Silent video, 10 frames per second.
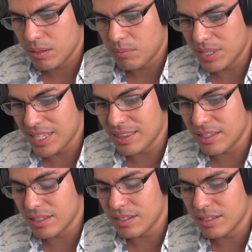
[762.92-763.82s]
But then
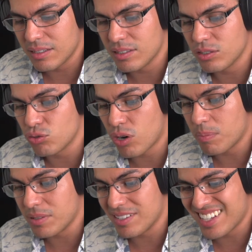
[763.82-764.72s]
the
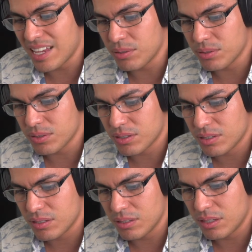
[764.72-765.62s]
drop in sales
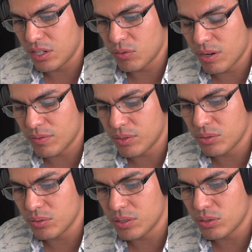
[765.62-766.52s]
and
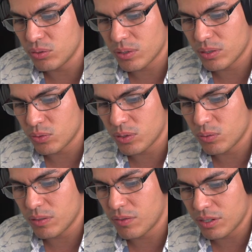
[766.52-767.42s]
revenue in
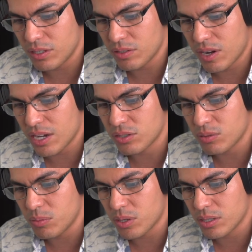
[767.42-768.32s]
2020 for their
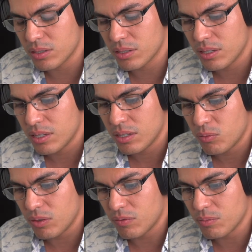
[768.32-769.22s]
international market
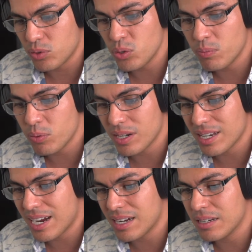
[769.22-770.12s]
went from
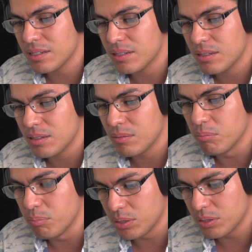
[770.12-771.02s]
2.9
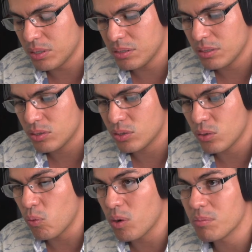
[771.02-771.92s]
billion to
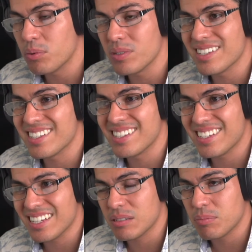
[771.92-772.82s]

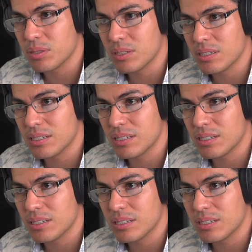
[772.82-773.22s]
1.6 billion.